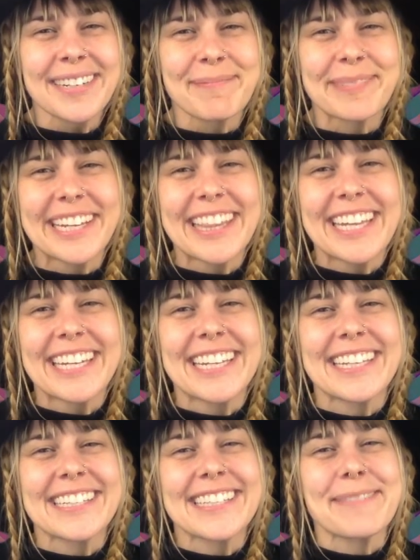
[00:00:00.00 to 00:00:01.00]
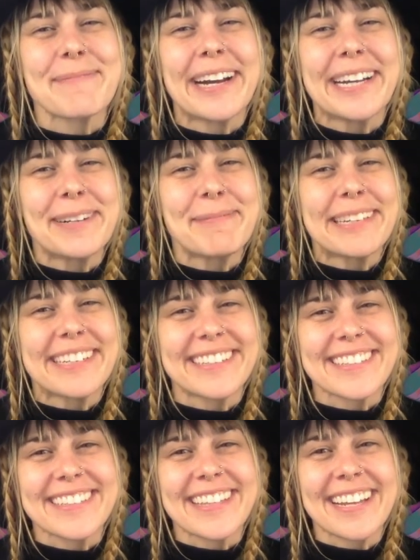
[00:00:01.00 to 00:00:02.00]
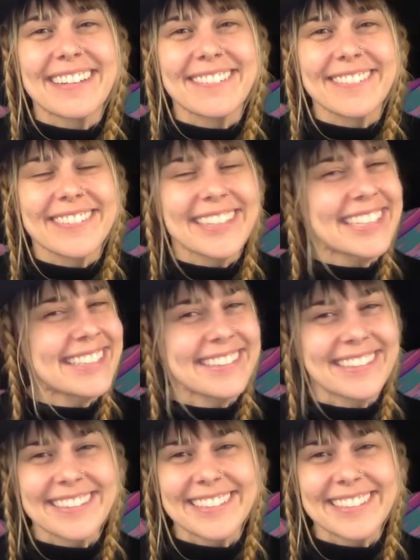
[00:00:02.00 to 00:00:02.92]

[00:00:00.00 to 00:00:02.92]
Breathe in and smile because life isn't